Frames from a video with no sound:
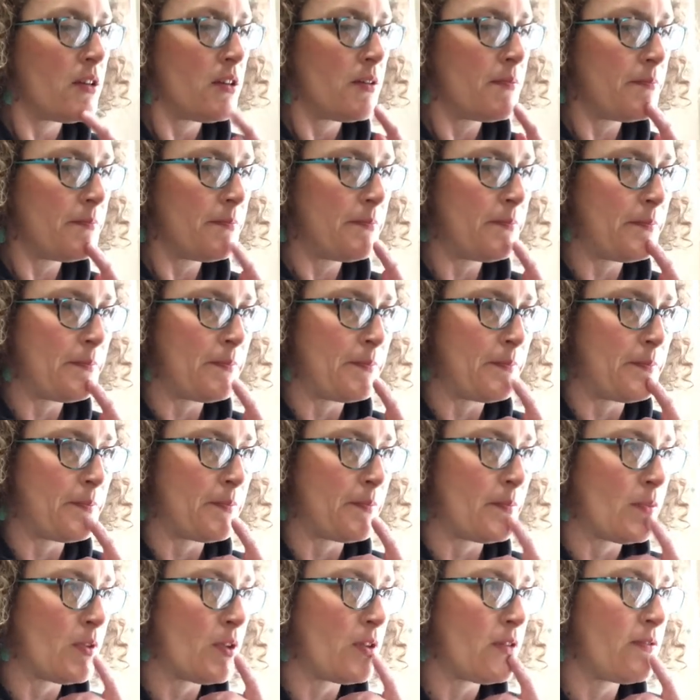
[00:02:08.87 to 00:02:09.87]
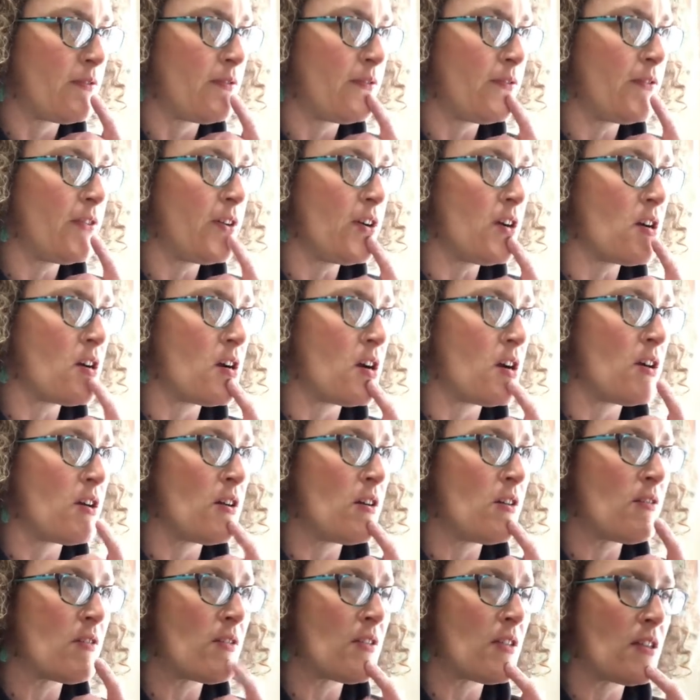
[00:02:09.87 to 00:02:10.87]
Hmm,
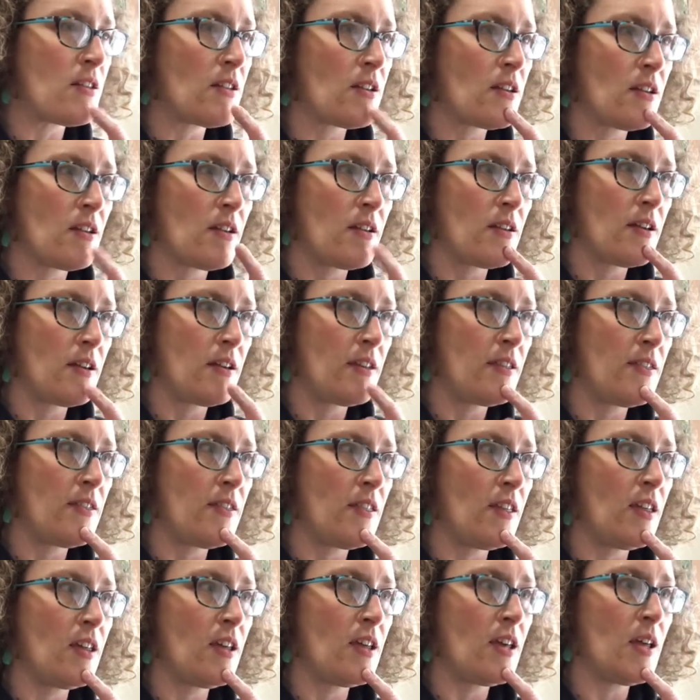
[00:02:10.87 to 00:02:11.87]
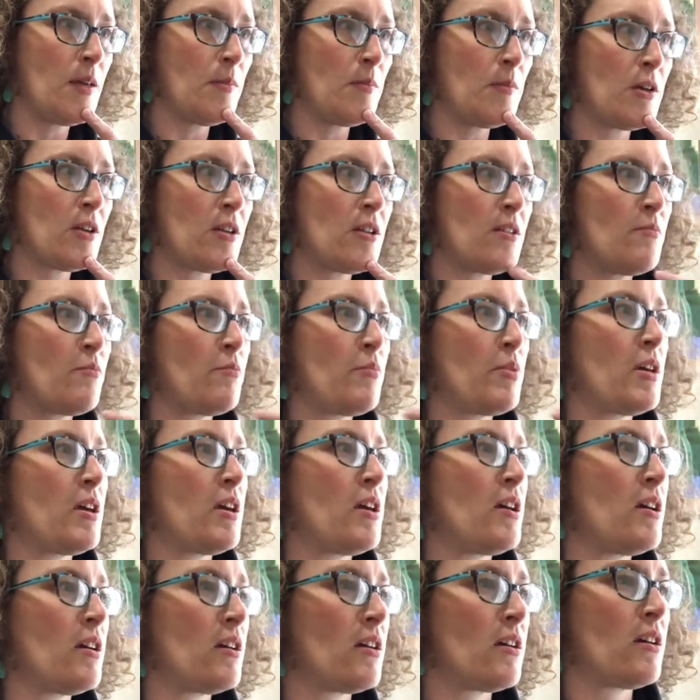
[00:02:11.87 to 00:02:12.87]
first, I think I'm gonna
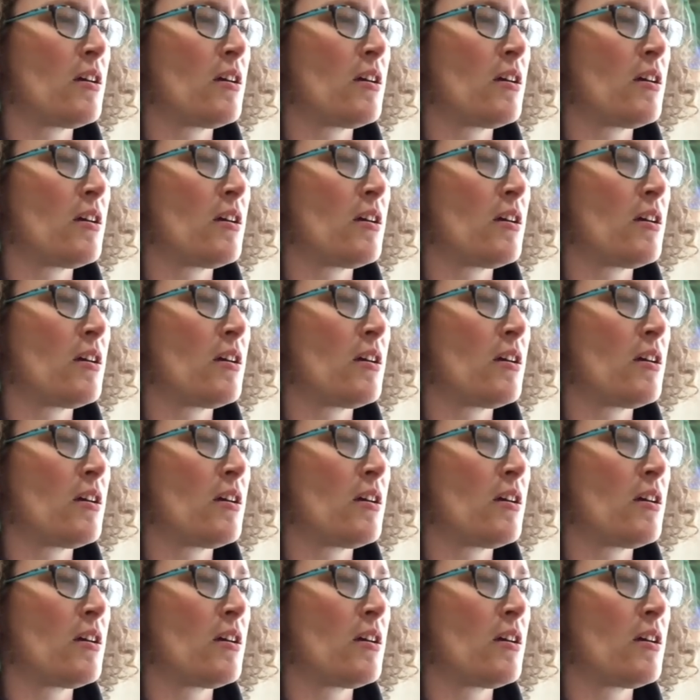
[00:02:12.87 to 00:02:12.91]
pick